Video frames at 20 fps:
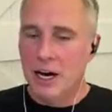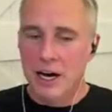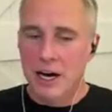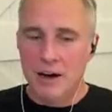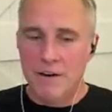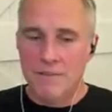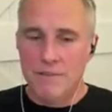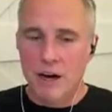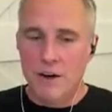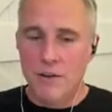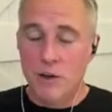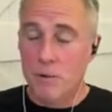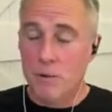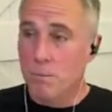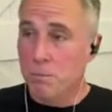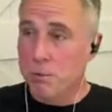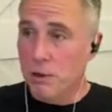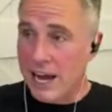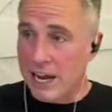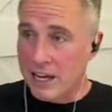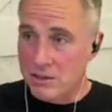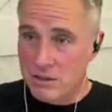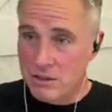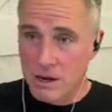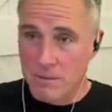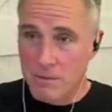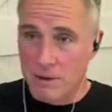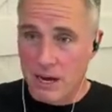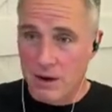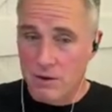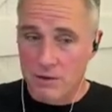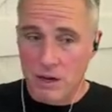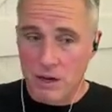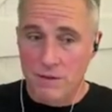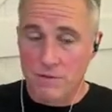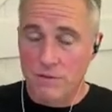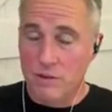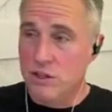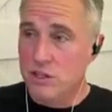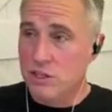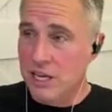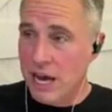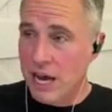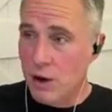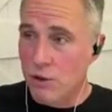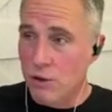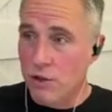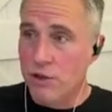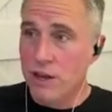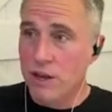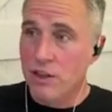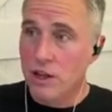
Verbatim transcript: of, of the blacks come out of the South,